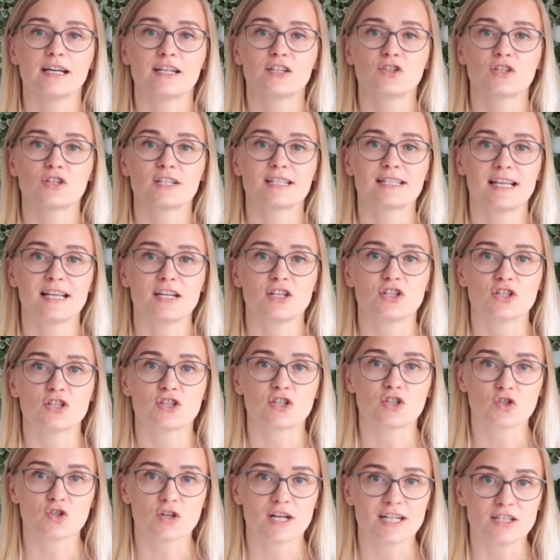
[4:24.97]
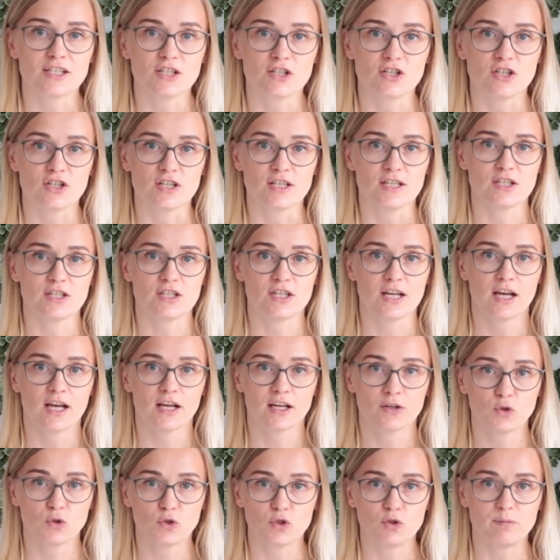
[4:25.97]
translation strategies
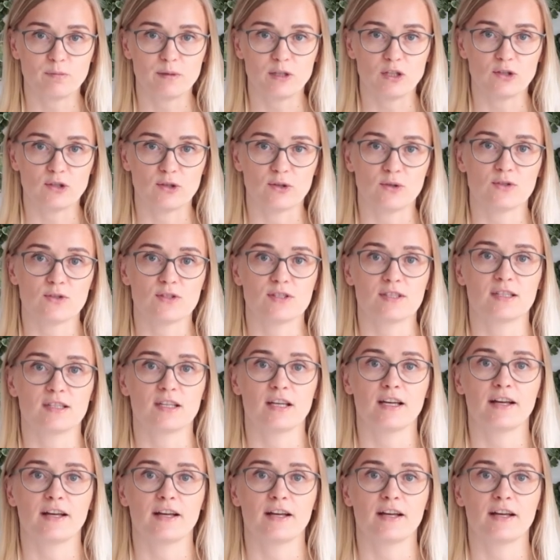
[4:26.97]
that could be used